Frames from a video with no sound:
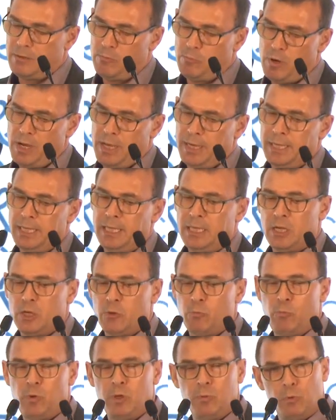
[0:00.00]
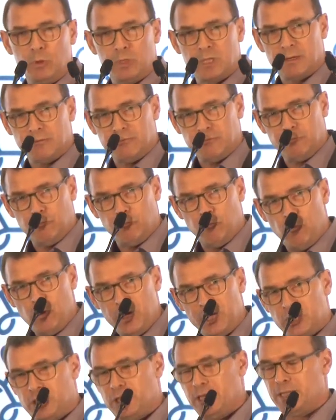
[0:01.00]
the way we would
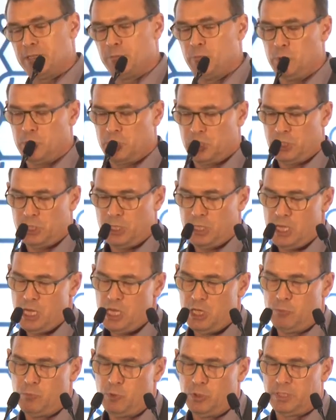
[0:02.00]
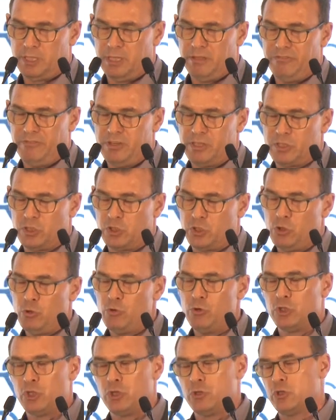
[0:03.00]
wished it would, it would give us a
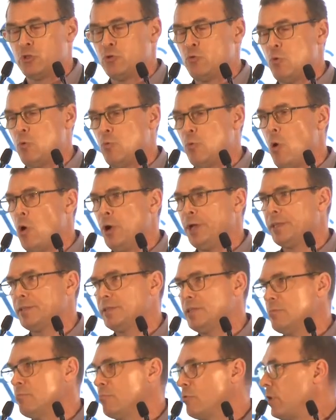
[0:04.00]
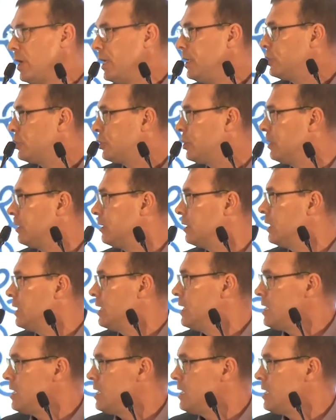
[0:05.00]
solution to avoid the abrasion